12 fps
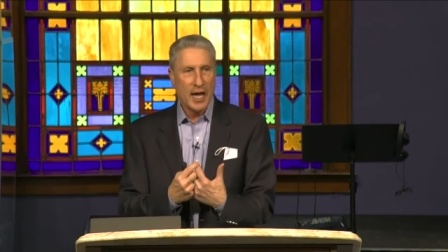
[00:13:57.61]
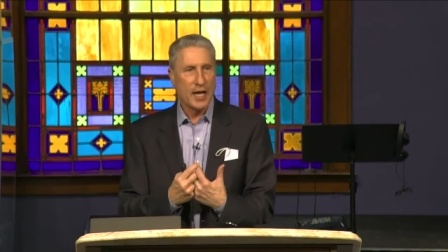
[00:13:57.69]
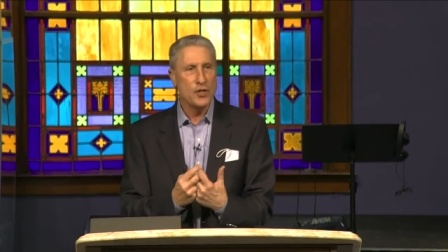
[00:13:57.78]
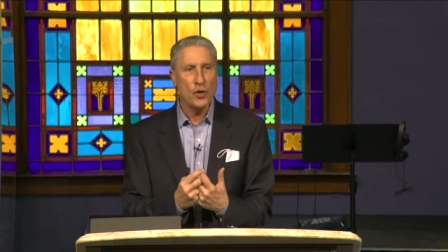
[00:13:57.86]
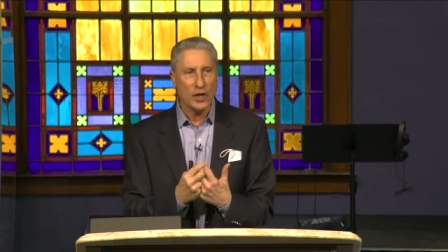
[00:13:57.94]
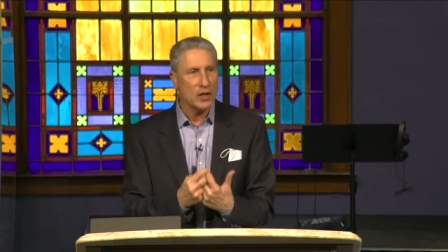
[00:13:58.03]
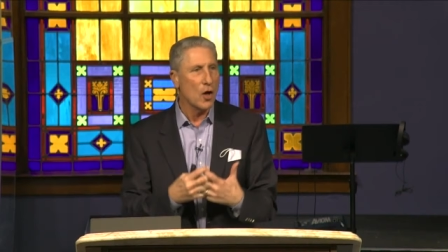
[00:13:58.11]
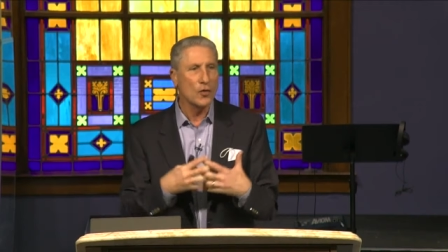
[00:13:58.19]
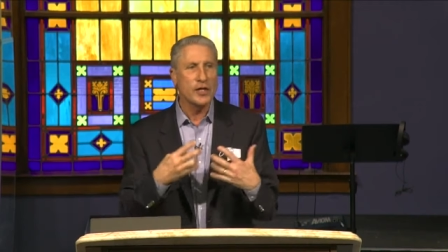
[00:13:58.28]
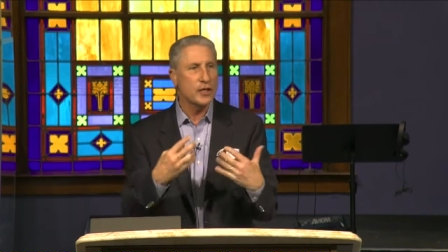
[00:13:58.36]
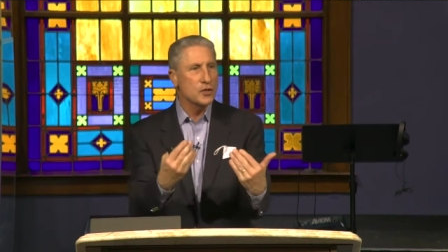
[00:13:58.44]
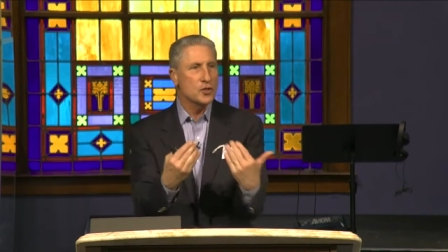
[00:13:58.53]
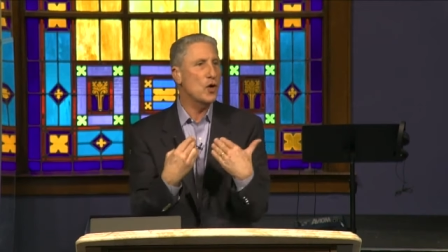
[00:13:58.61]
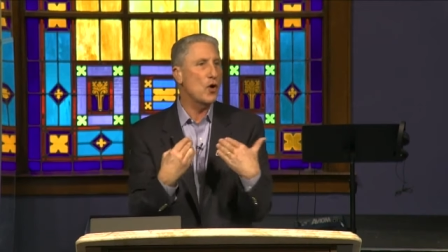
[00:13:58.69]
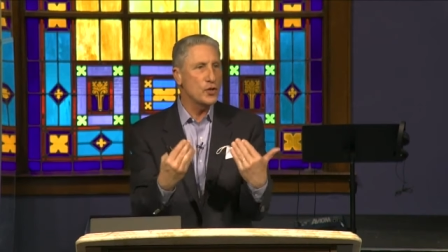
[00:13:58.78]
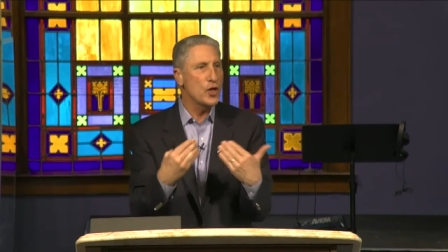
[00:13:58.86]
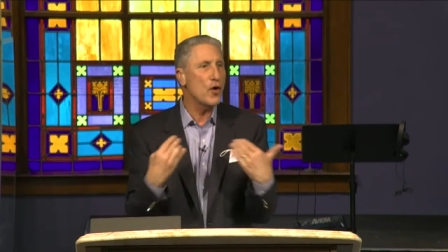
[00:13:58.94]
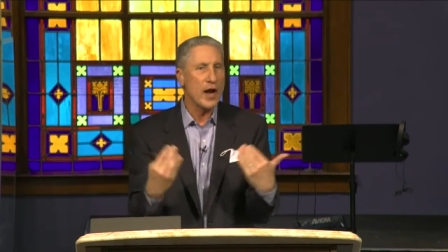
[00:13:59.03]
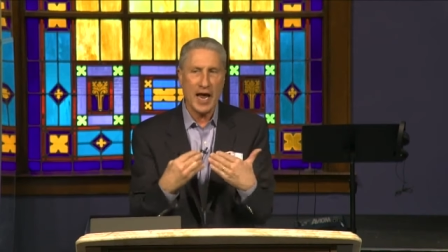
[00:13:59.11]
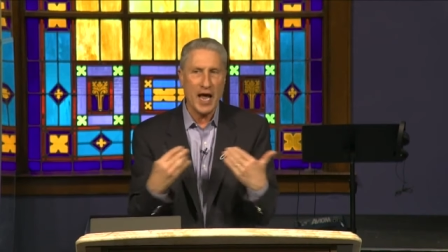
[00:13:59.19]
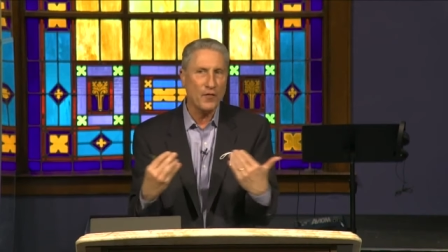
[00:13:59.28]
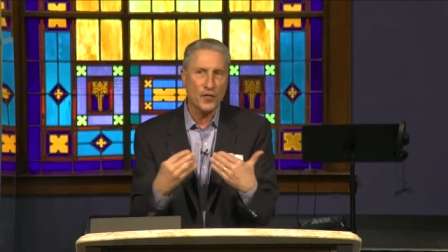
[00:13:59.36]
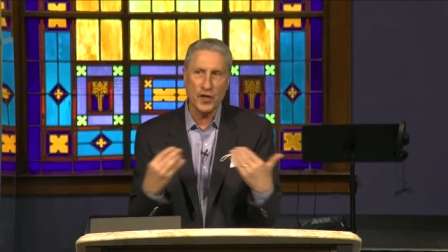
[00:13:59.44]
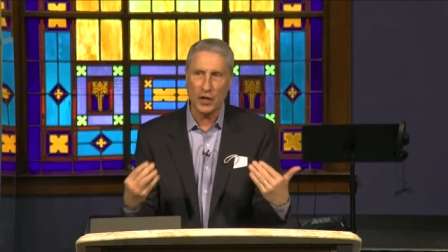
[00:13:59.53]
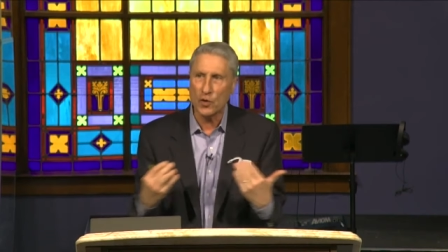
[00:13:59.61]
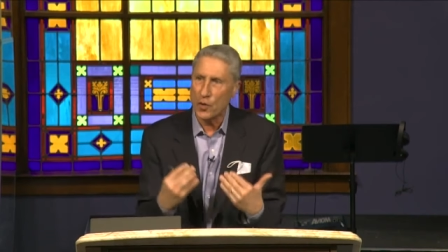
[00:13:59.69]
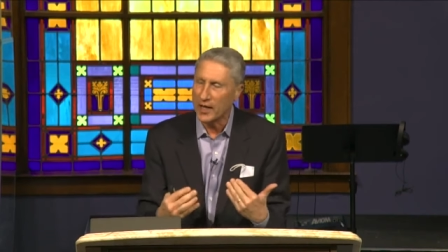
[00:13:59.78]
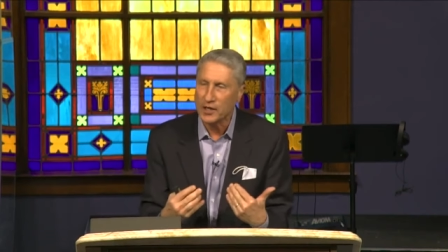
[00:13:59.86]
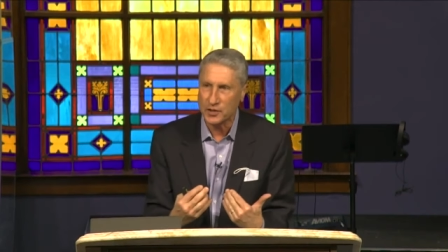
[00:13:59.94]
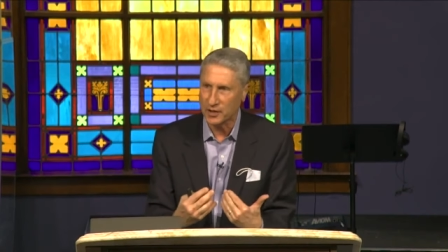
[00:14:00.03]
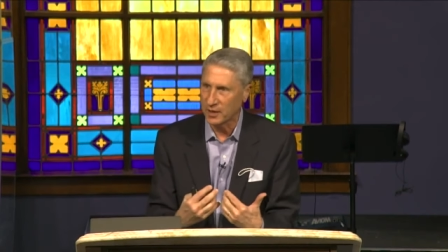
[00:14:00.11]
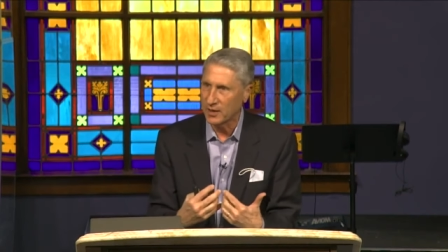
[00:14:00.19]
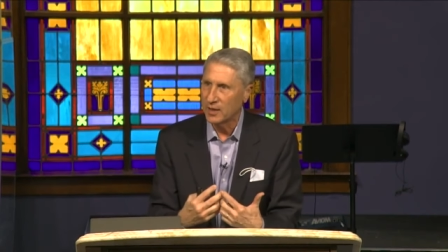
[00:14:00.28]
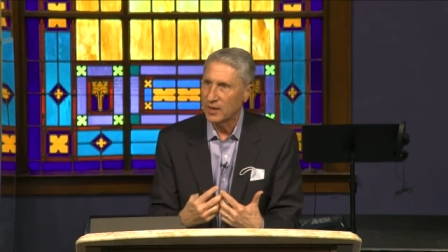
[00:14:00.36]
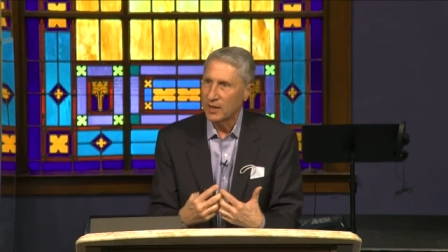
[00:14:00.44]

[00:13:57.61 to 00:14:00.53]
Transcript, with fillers: And you can only control your half of the equation.